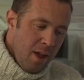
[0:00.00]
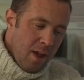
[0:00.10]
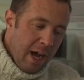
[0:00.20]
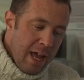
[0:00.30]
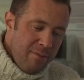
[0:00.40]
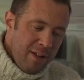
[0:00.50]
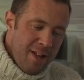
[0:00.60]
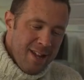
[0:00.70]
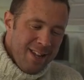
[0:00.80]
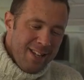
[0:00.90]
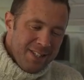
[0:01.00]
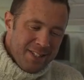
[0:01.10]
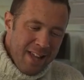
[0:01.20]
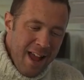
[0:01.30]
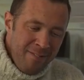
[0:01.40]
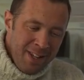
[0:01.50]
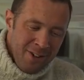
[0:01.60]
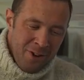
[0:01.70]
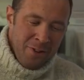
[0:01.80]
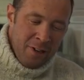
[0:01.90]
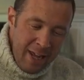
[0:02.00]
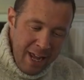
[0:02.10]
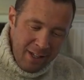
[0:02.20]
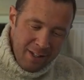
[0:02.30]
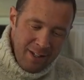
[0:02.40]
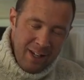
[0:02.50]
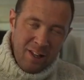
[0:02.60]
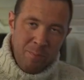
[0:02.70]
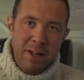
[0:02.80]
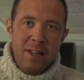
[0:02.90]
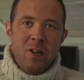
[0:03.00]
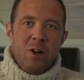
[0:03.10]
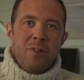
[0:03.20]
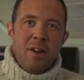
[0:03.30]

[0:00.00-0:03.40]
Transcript: I have standing on the lake in the middle of the